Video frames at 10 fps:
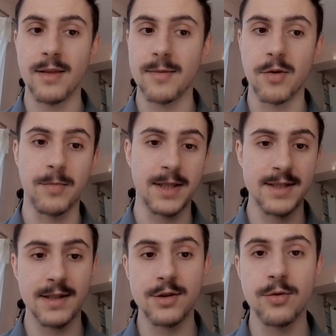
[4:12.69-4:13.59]
The
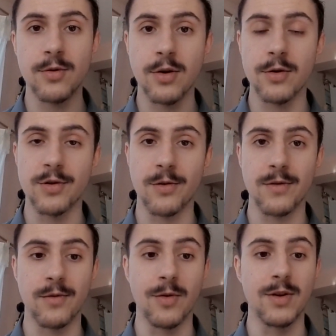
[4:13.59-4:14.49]
propensity score
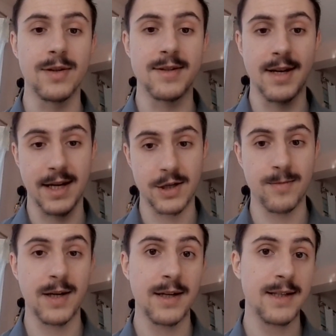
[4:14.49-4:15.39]
controls for the
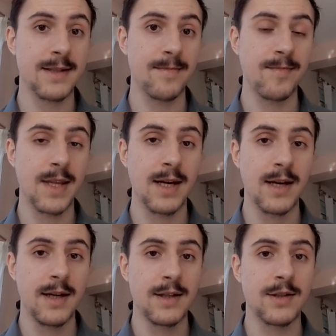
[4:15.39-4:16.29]
selection bias
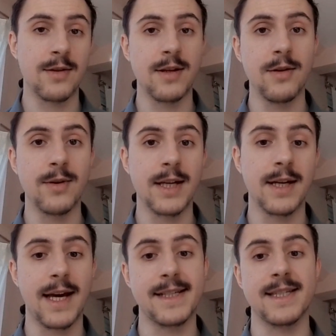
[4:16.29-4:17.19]
so that you
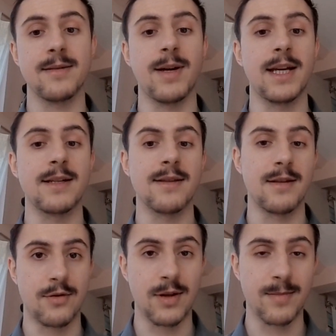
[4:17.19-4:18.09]
can estimate
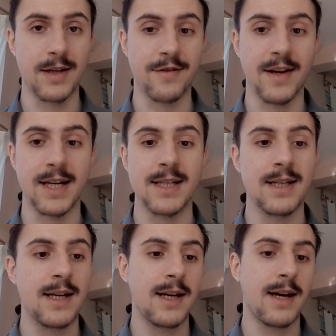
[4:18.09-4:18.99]
the treatment effect
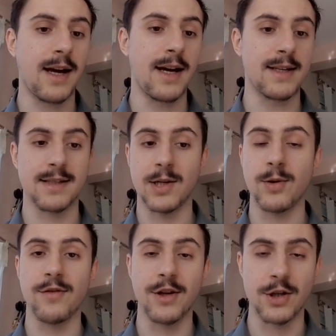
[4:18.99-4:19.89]
as
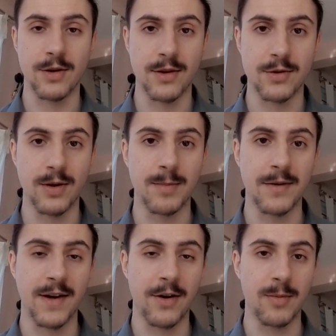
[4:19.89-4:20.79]
coefficient on the
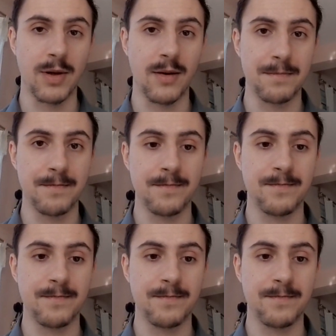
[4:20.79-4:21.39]
treatment variable.